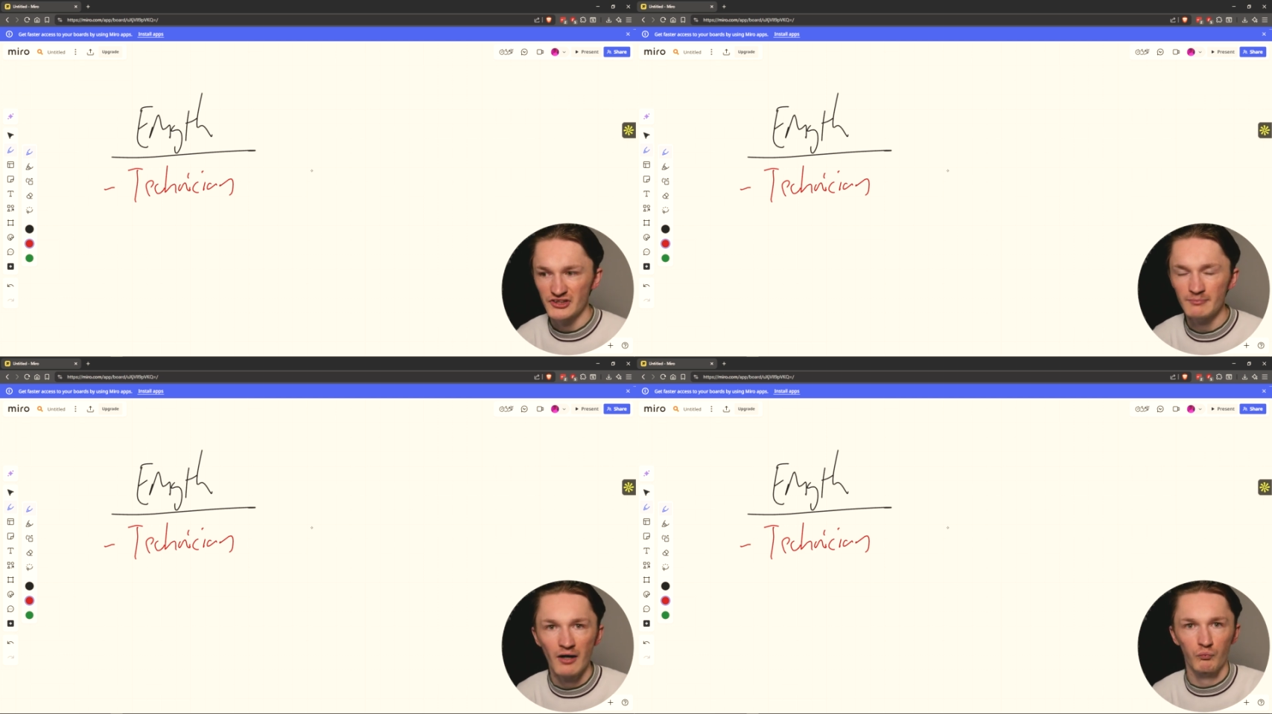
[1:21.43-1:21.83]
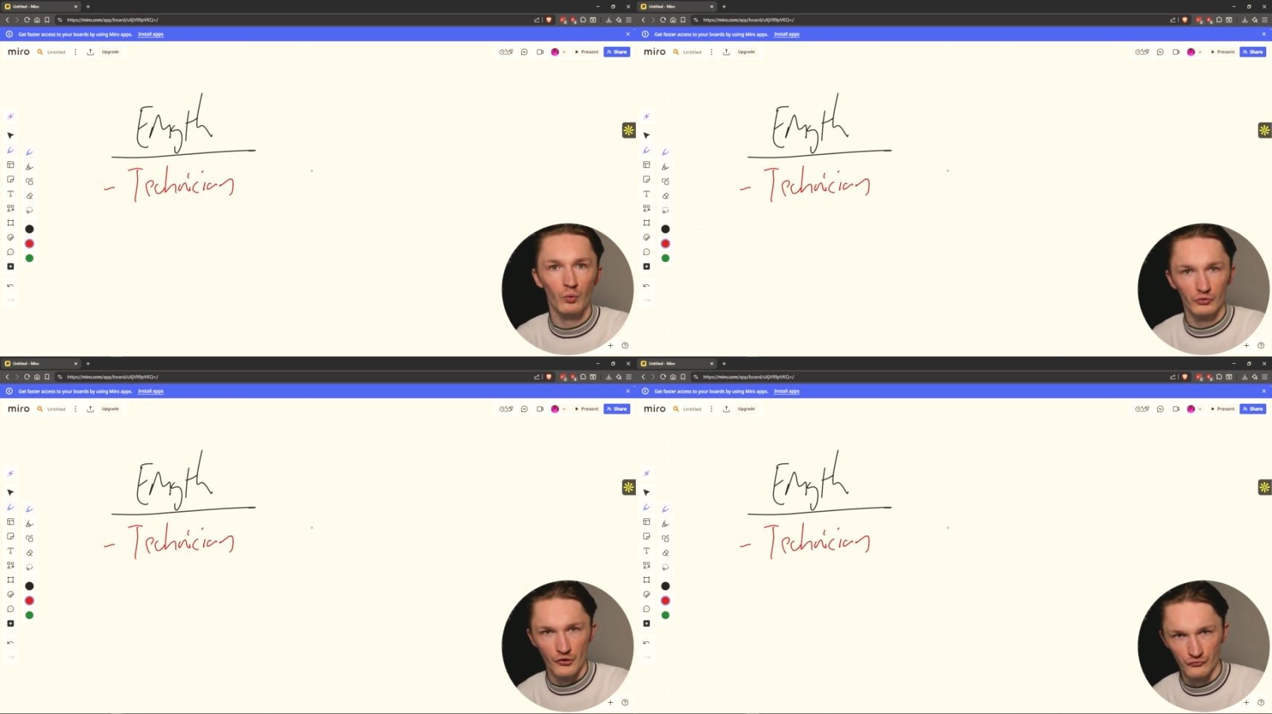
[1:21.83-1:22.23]
He might have
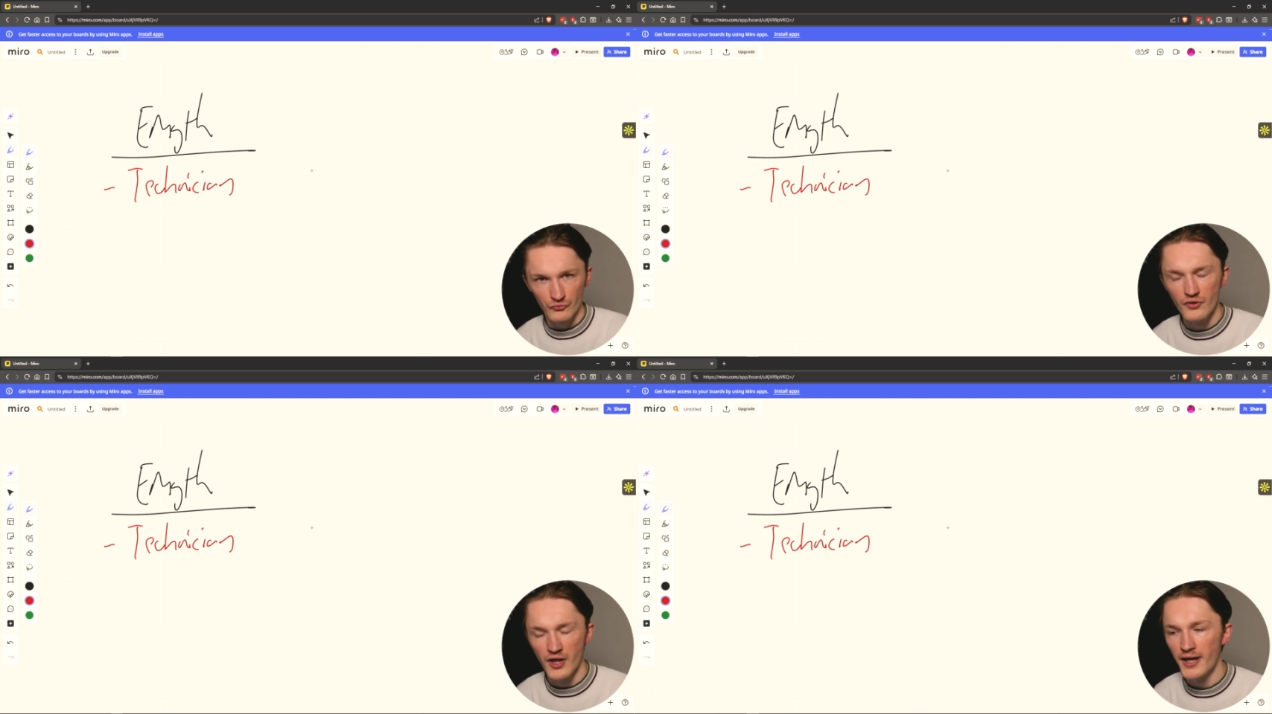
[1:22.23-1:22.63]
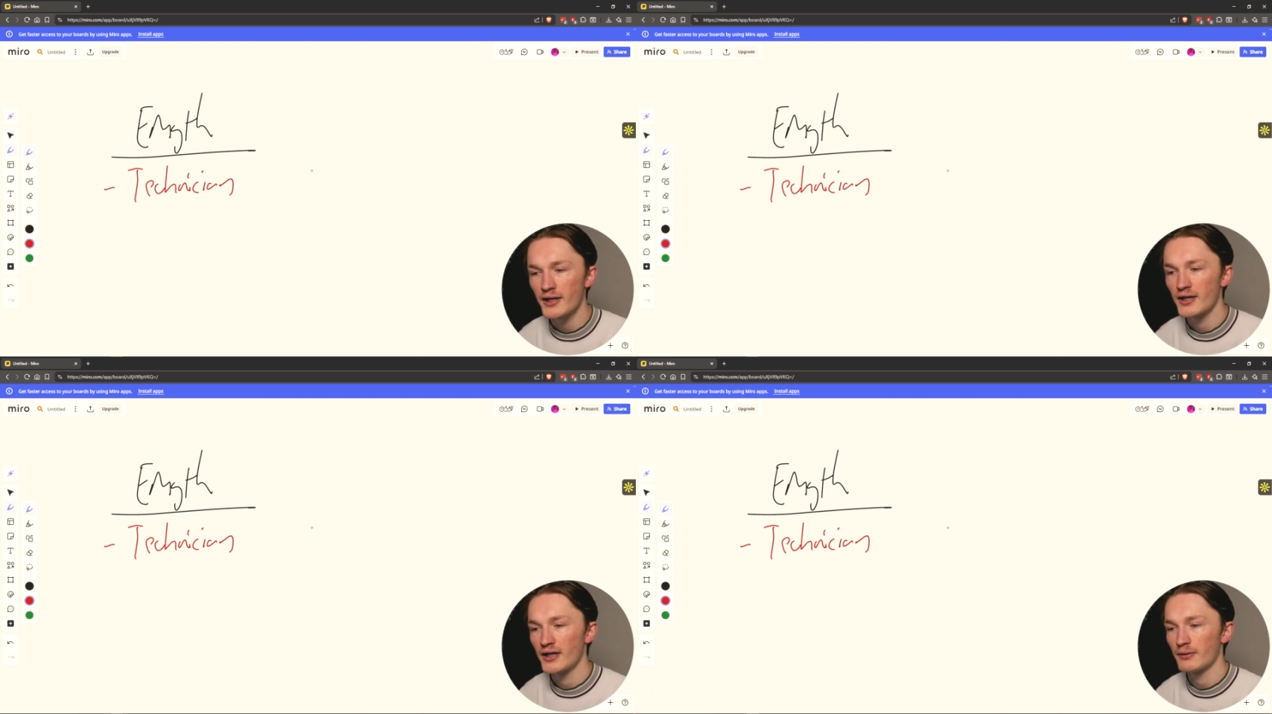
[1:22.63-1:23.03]
walked through there,
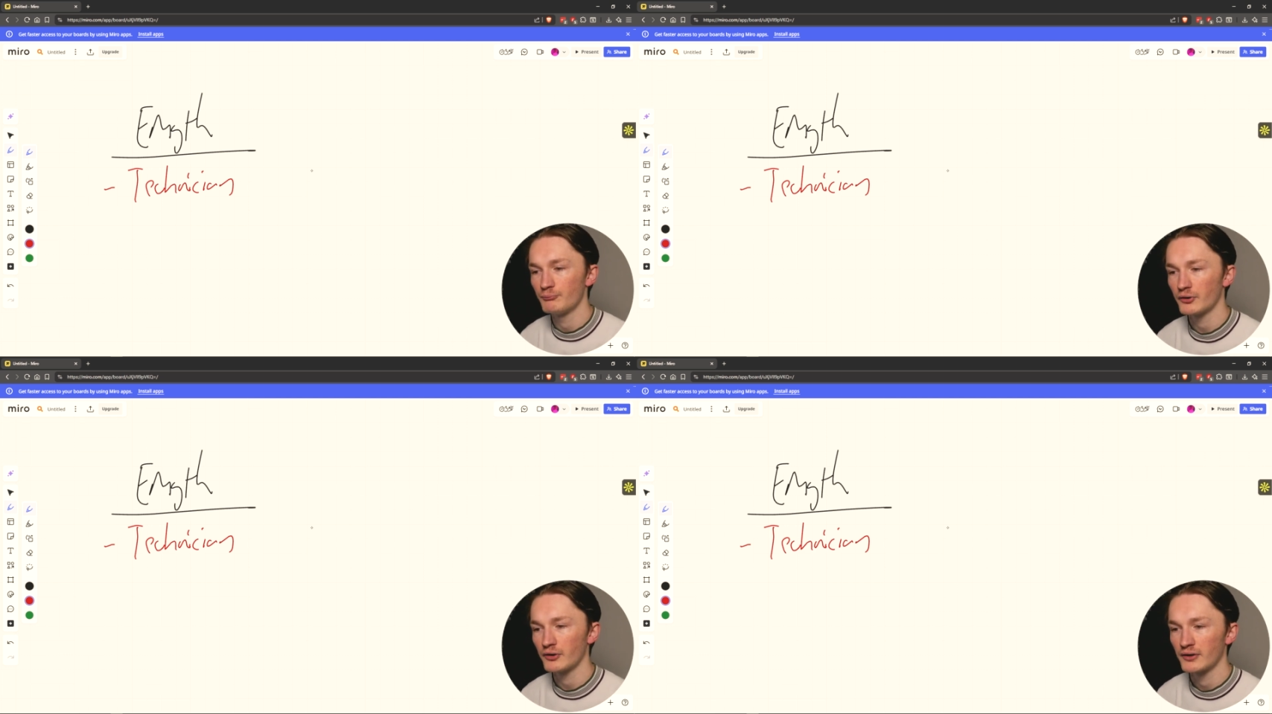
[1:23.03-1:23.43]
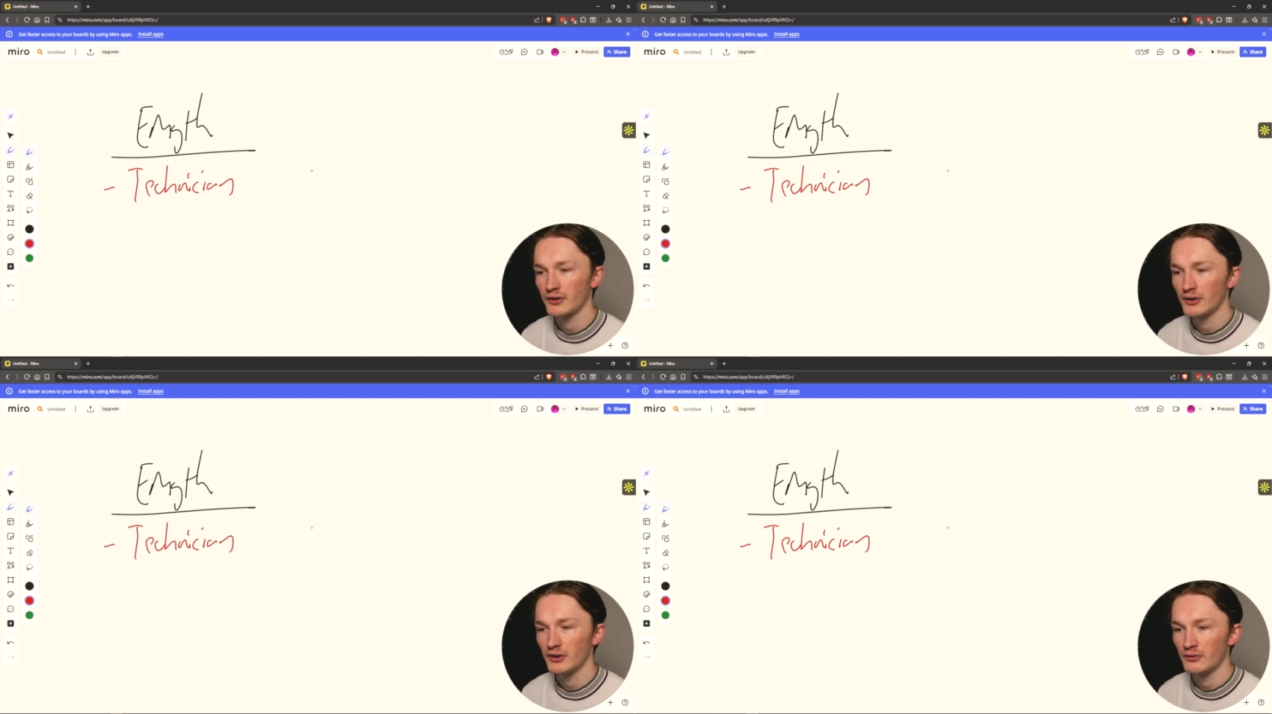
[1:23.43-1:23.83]
but
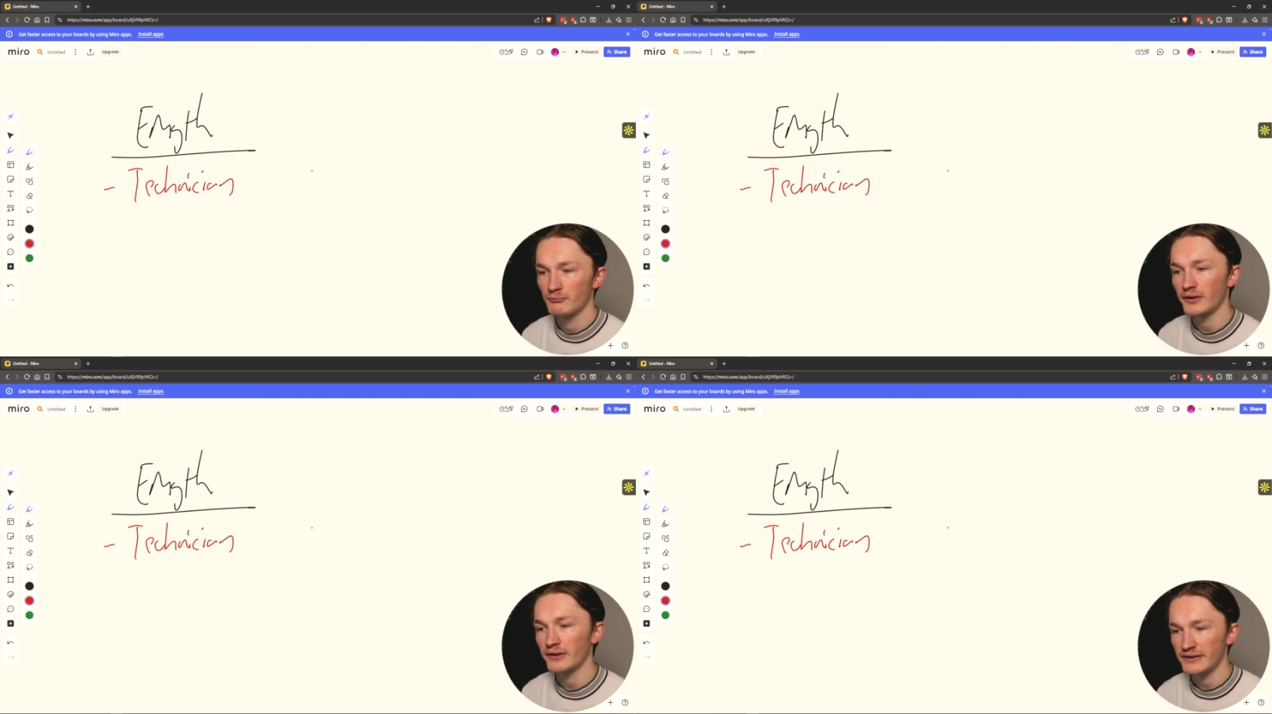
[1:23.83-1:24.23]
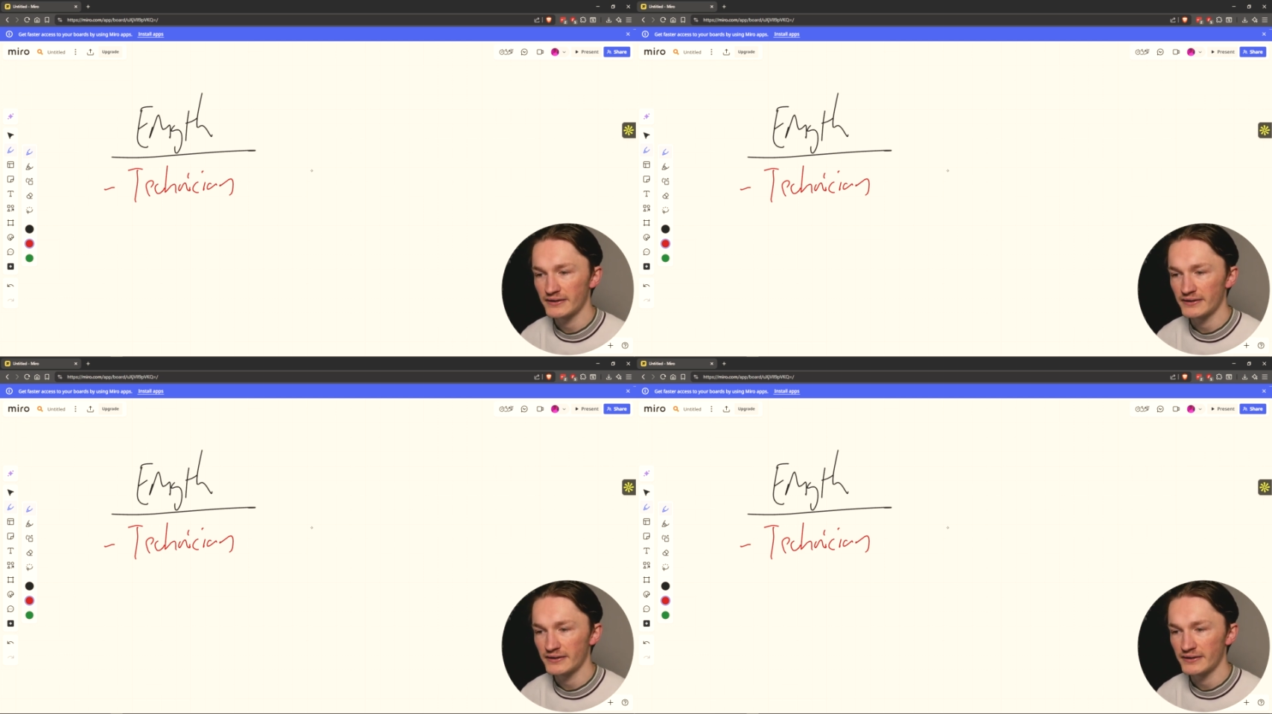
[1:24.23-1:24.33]
Michael E.